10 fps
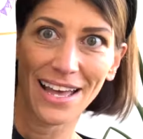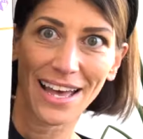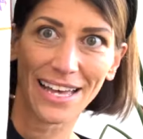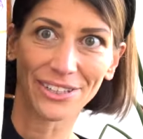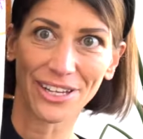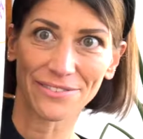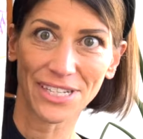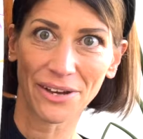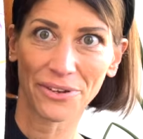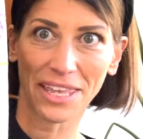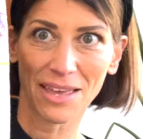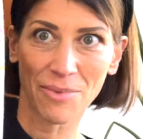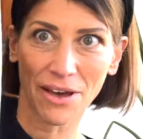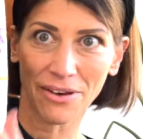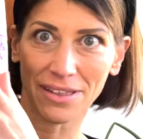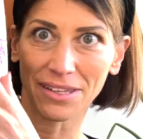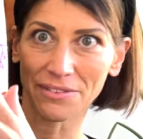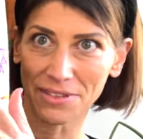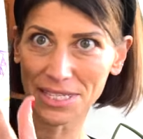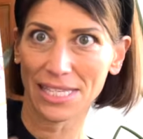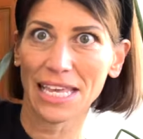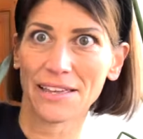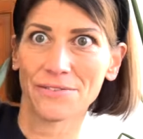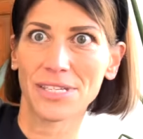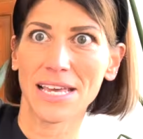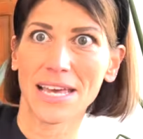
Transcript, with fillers: I loved how it came out. I love the sleeves